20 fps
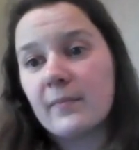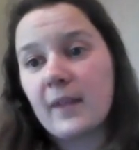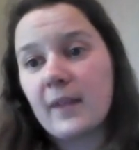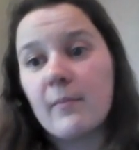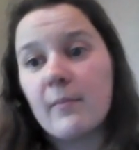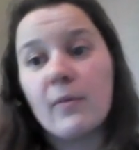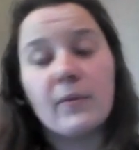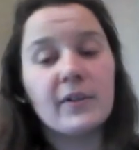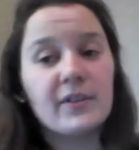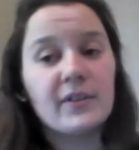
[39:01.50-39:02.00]
I'm
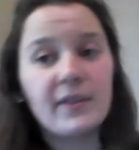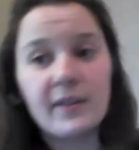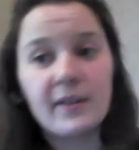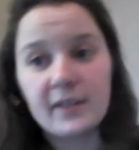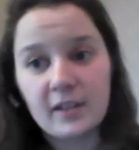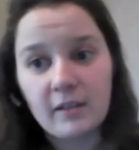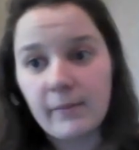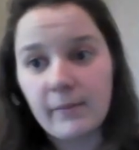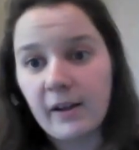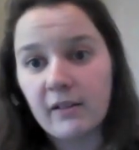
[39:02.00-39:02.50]
only
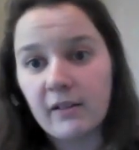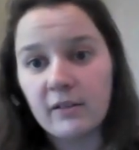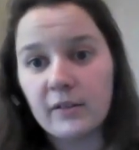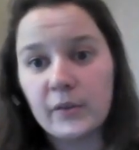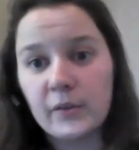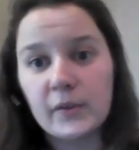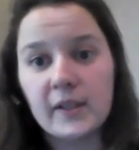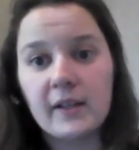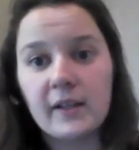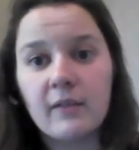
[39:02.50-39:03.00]
salty about
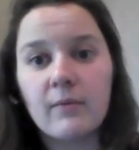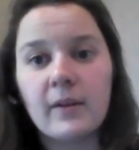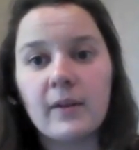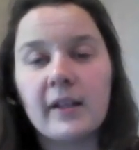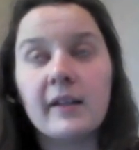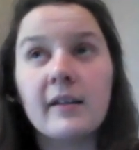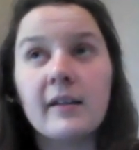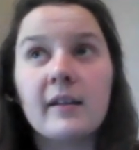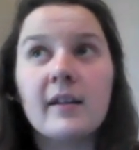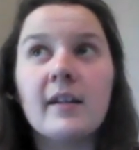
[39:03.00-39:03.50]
losing
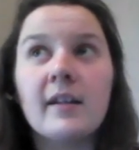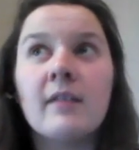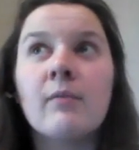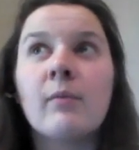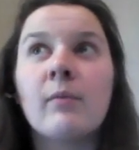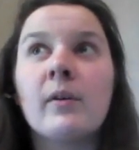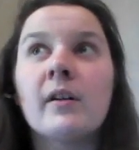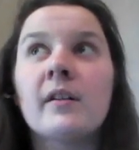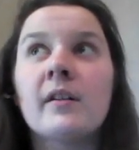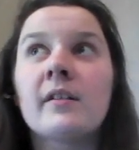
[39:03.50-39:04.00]
when it
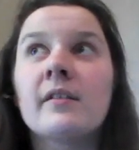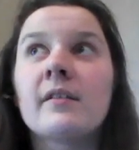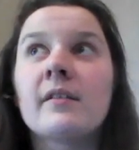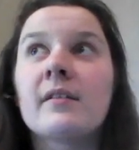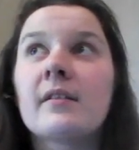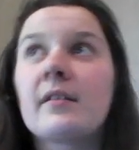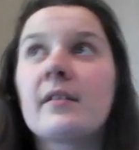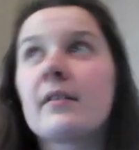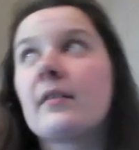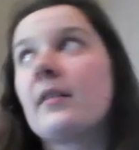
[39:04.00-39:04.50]

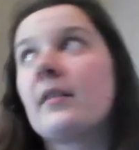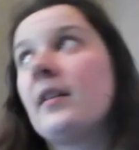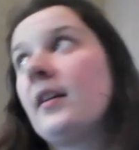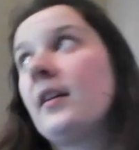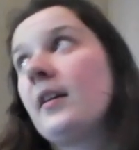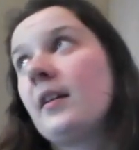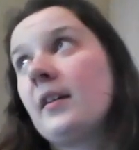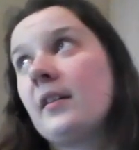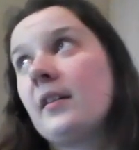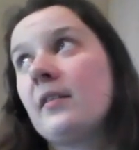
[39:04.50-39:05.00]
was,
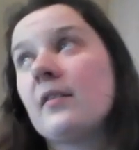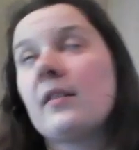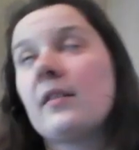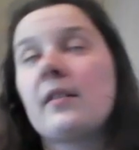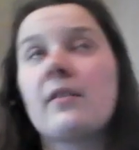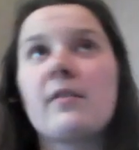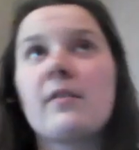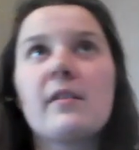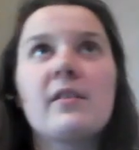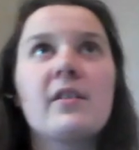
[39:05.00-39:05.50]

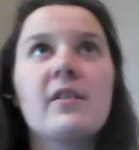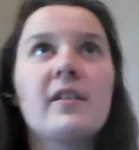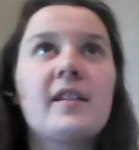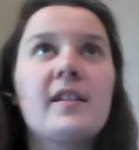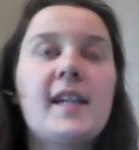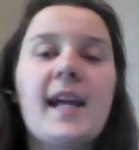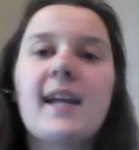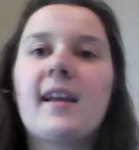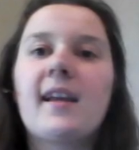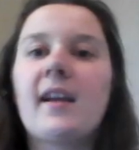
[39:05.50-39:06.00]
egregious
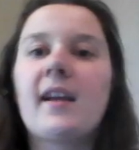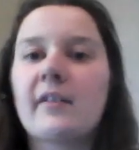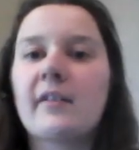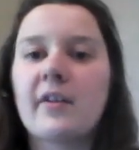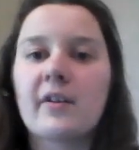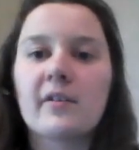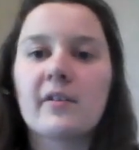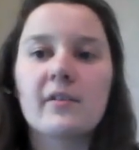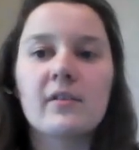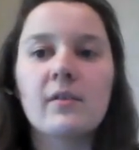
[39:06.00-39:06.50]
tech
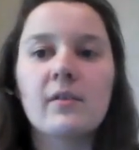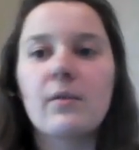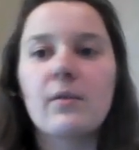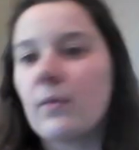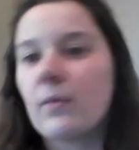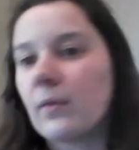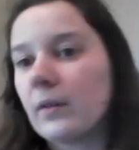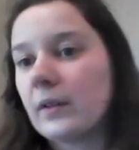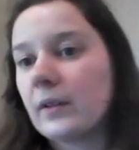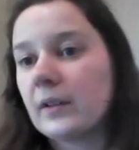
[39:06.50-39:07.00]
errors
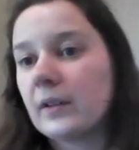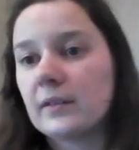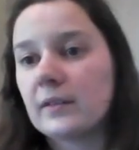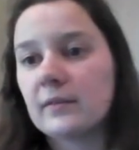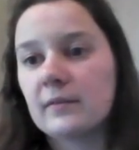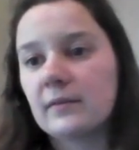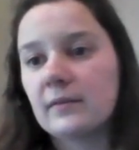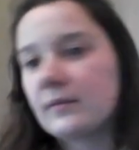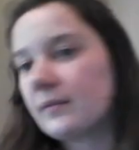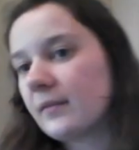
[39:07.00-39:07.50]
or,
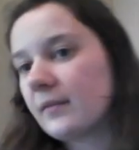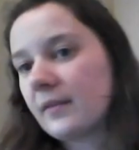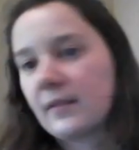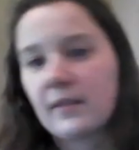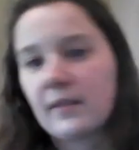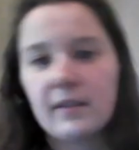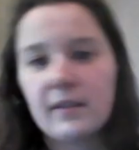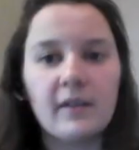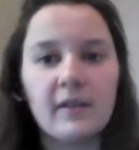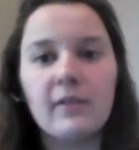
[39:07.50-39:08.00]

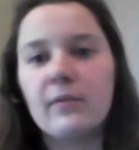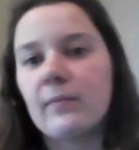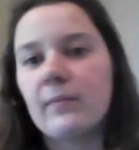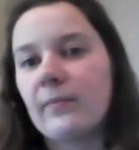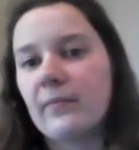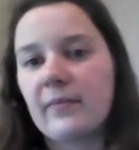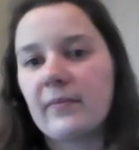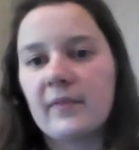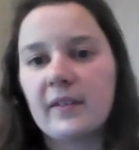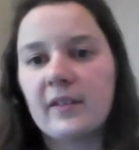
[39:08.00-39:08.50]
you know,
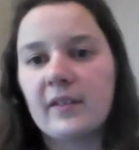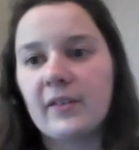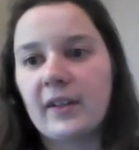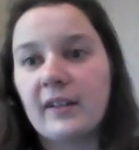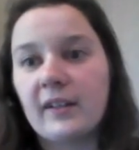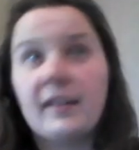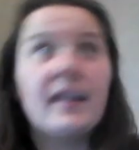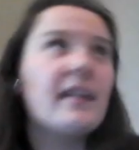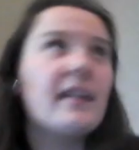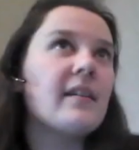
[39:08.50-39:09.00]
like
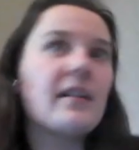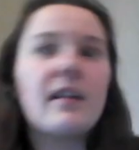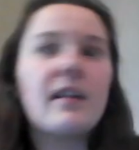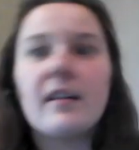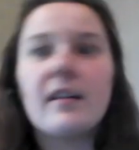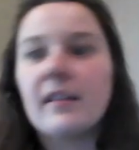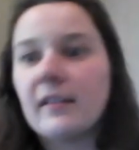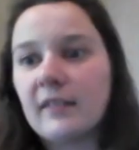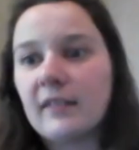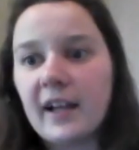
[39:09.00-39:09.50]
landing on
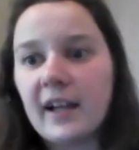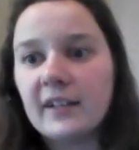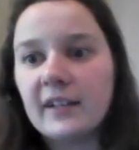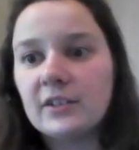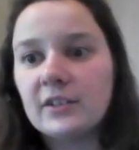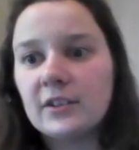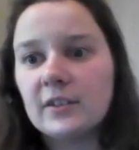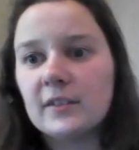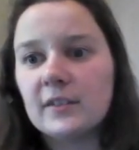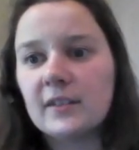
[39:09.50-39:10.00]
the ledge.